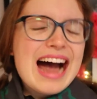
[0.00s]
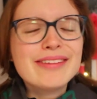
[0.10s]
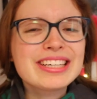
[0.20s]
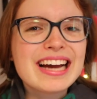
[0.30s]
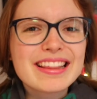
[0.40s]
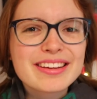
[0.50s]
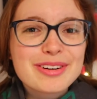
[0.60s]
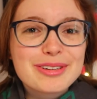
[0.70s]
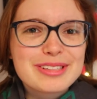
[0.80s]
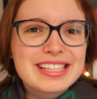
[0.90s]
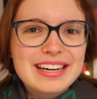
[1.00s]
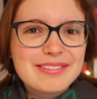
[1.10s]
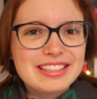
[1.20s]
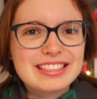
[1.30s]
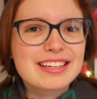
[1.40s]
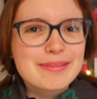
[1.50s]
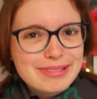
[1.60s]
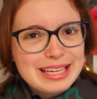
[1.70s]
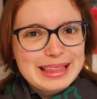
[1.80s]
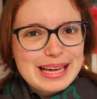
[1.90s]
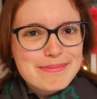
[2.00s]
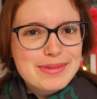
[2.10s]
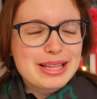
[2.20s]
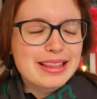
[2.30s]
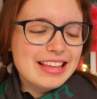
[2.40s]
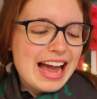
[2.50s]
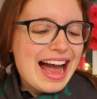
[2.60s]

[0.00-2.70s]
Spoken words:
having other goals that I wanted to complete that month,